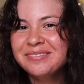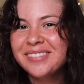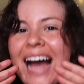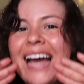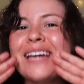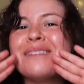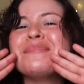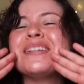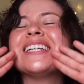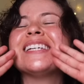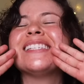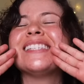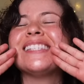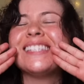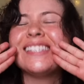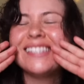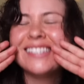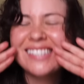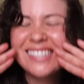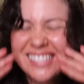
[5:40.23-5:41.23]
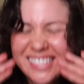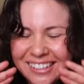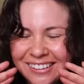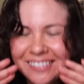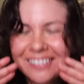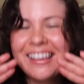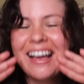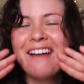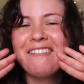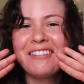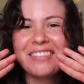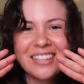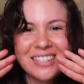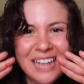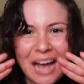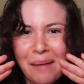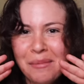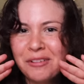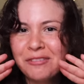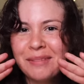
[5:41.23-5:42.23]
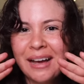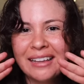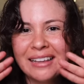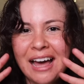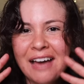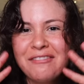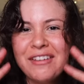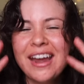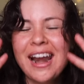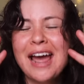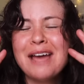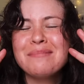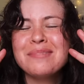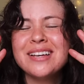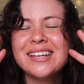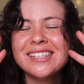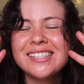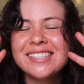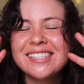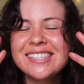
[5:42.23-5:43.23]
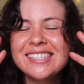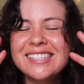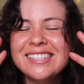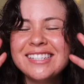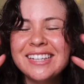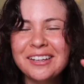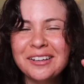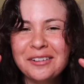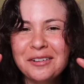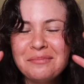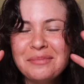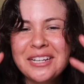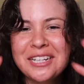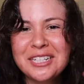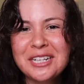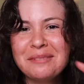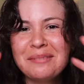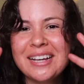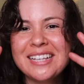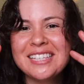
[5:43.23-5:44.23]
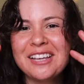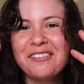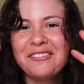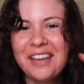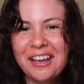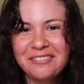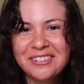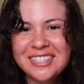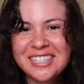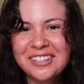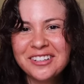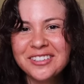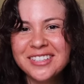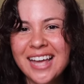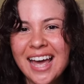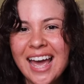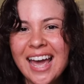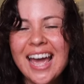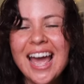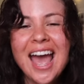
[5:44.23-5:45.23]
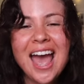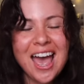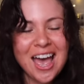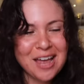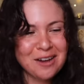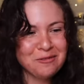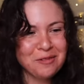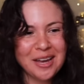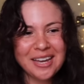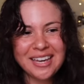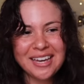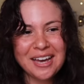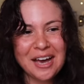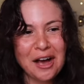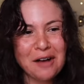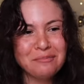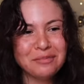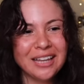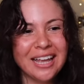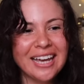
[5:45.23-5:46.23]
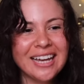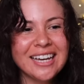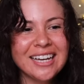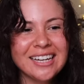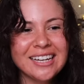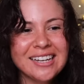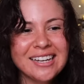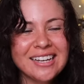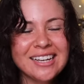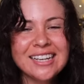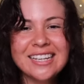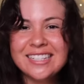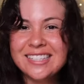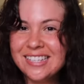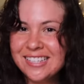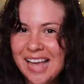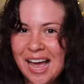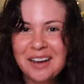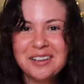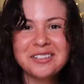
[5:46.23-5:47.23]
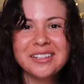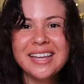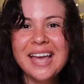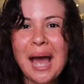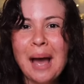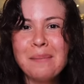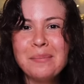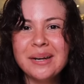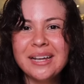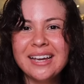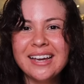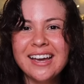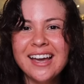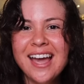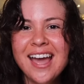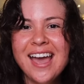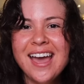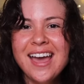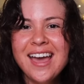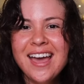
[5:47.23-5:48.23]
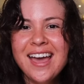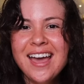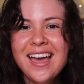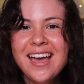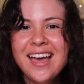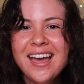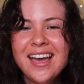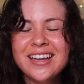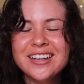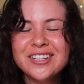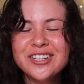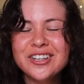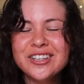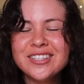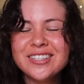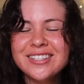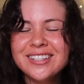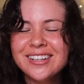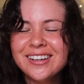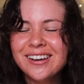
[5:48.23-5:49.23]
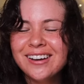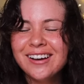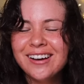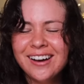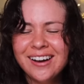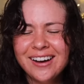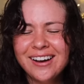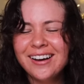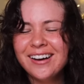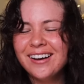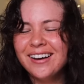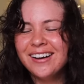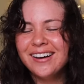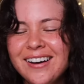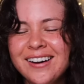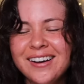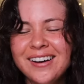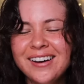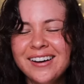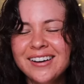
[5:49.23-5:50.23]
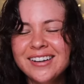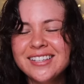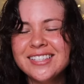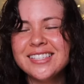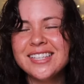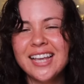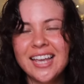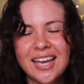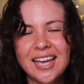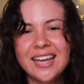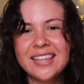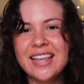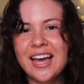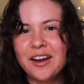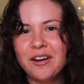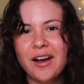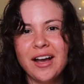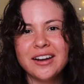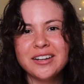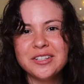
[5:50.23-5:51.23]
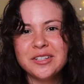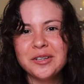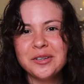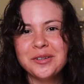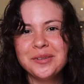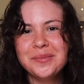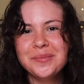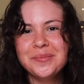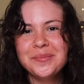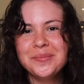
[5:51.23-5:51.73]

I am still having the time of my life, and I'm still pinching myself every single day and waking up like, is this actually happening? And just sinking in that gratitude.